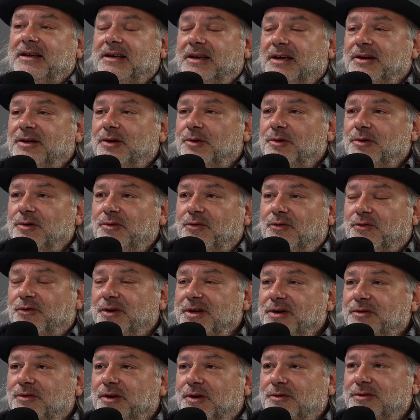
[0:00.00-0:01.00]
And I know
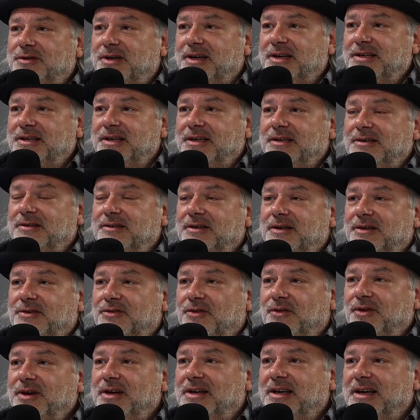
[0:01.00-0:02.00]
3
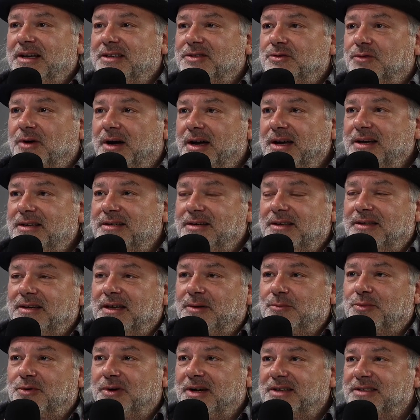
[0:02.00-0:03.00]
clicks right, and
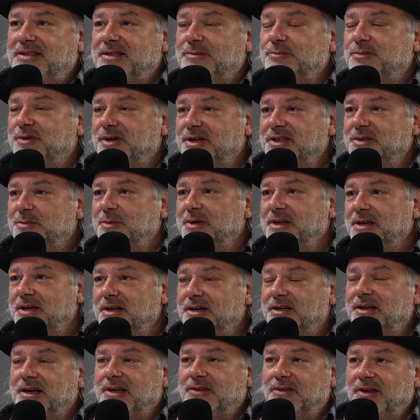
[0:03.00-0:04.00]
then pressing brings me
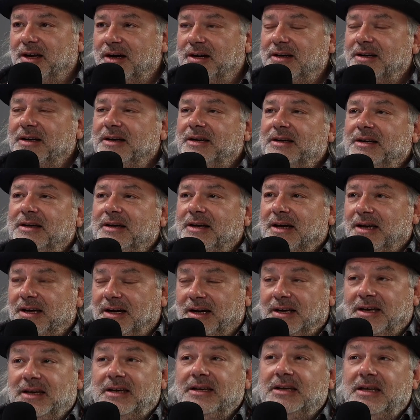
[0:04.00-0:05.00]
here and there, and
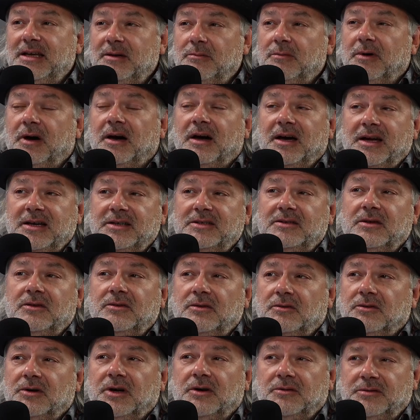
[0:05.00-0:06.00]
I can keep my eyes on
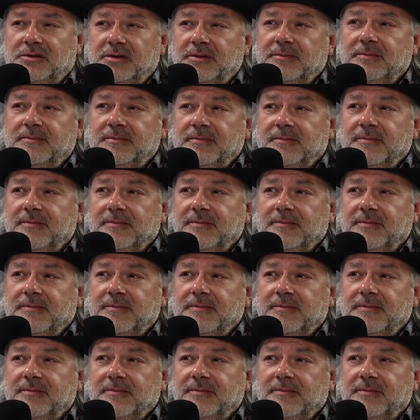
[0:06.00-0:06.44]
the road.